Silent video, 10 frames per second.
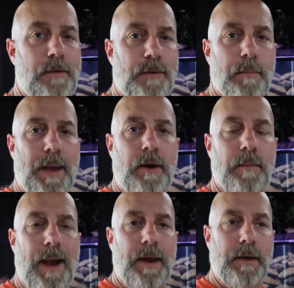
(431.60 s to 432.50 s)
feel better
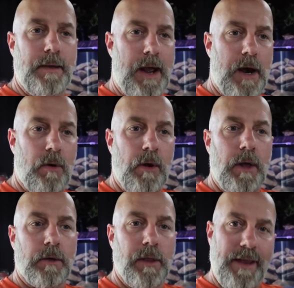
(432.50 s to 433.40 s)
about it now.
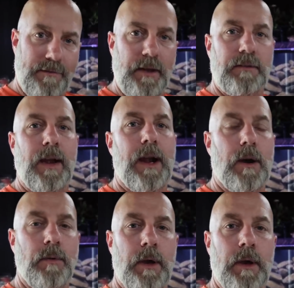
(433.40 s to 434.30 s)
Leaving
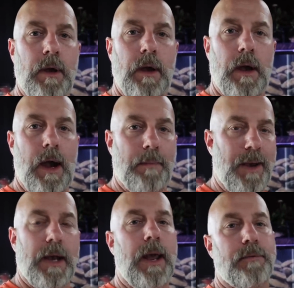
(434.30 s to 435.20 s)
town, I'm
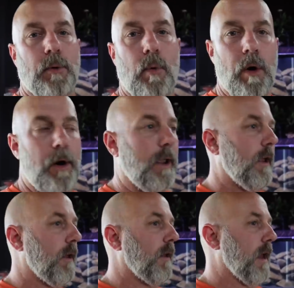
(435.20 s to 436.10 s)
not going to have to worry.